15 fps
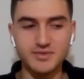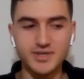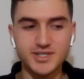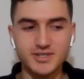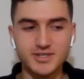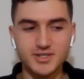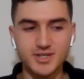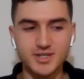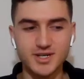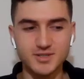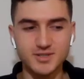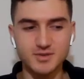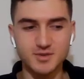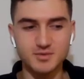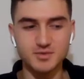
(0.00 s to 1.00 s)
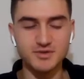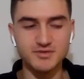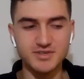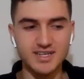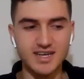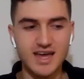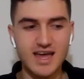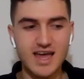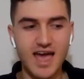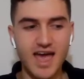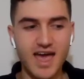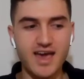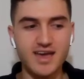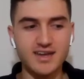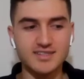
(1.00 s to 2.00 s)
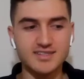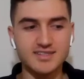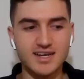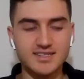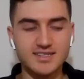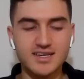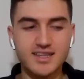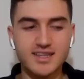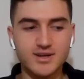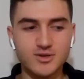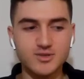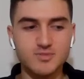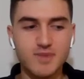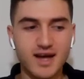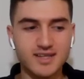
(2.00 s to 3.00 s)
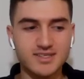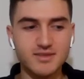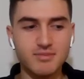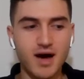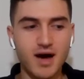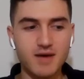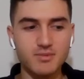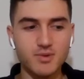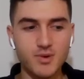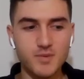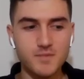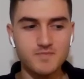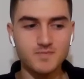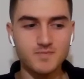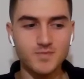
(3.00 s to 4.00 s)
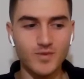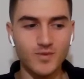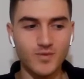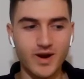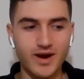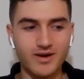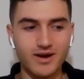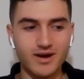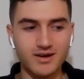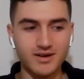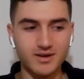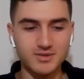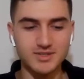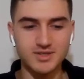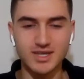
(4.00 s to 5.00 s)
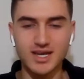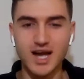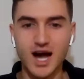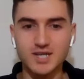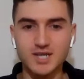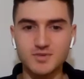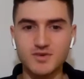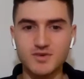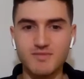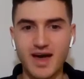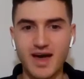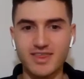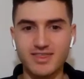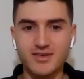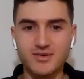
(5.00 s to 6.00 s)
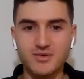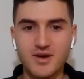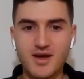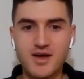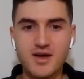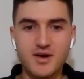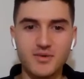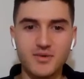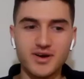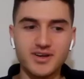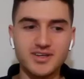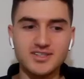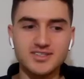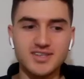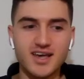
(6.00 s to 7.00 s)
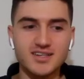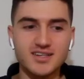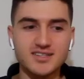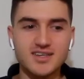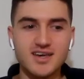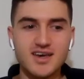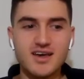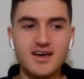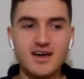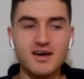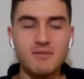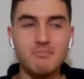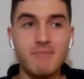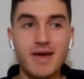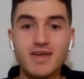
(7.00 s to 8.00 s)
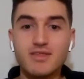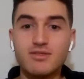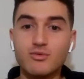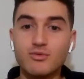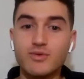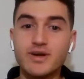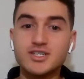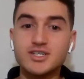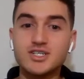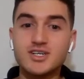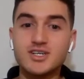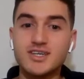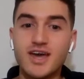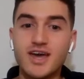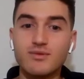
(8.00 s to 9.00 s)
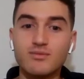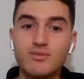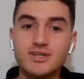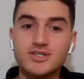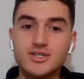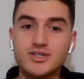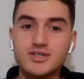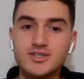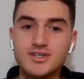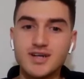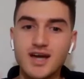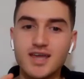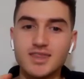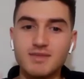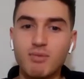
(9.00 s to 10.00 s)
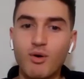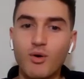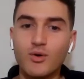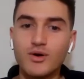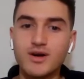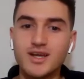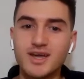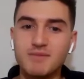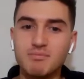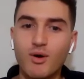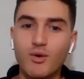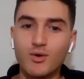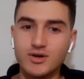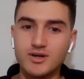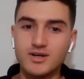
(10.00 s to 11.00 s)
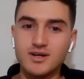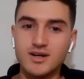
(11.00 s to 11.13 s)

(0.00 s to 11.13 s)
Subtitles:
research studies which prove it, and it's an idea that goes back to the Bible, where it was in the Gospel of Matthew, where he says, "May the rich get richer and the poor get poorer."